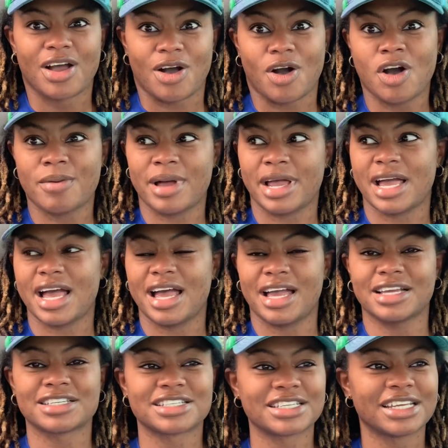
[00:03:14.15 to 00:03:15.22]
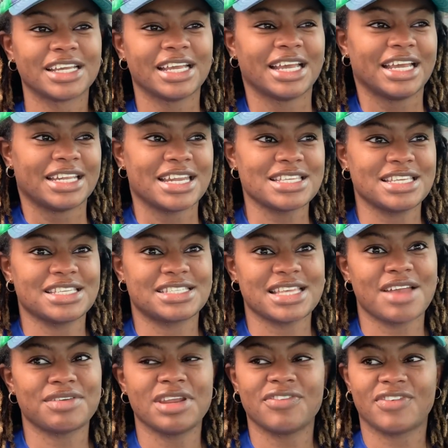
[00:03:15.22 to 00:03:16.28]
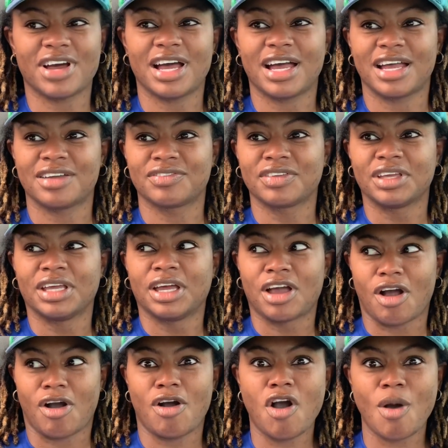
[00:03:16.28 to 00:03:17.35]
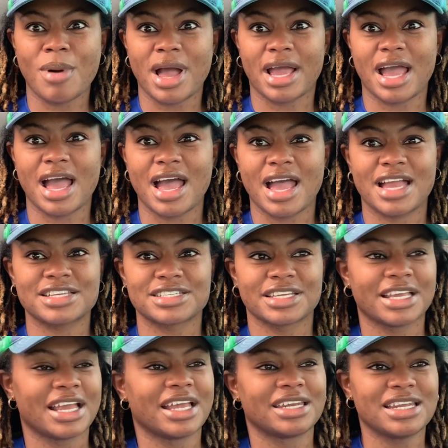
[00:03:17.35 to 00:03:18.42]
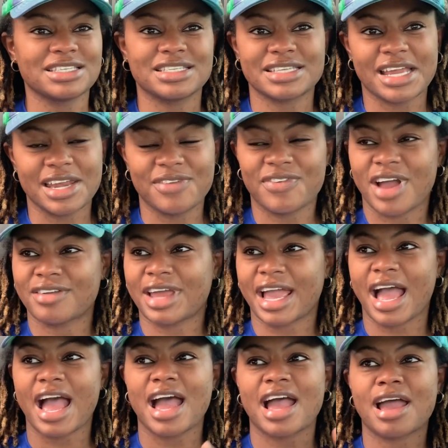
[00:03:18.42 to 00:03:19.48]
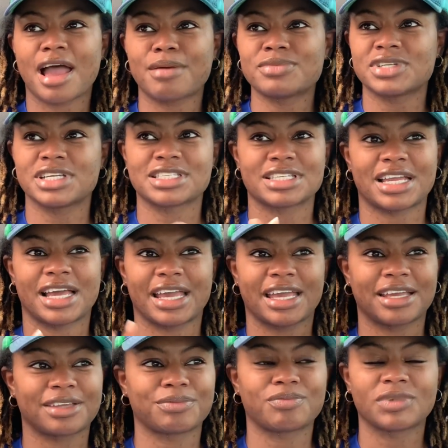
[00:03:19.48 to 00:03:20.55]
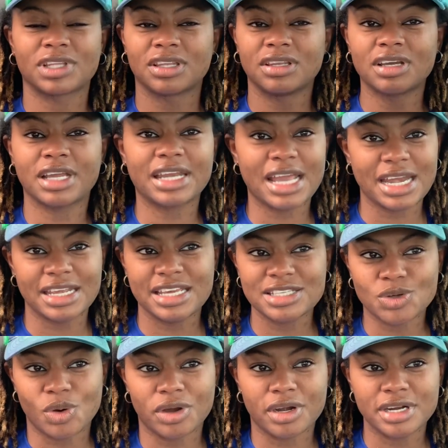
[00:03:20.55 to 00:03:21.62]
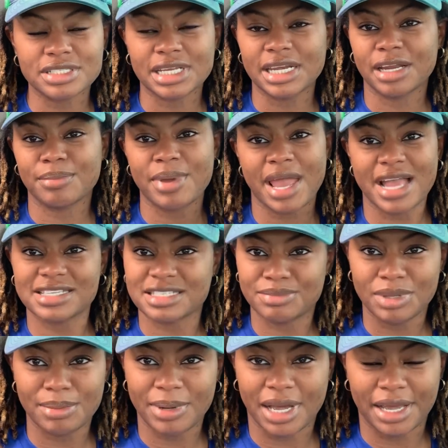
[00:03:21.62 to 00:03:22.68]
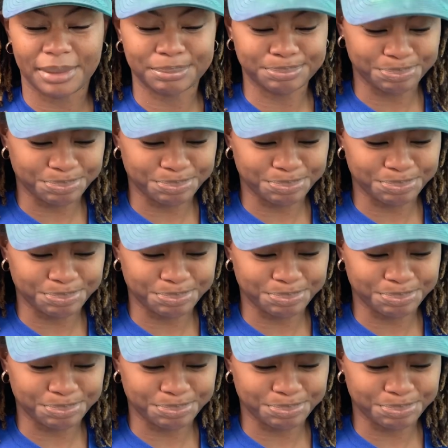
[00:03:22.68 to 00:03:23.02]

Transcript: Oh my gosh, this is $75. Oh my gosh, this is $85. Like I'm just like looking at these orders and they're passing me by.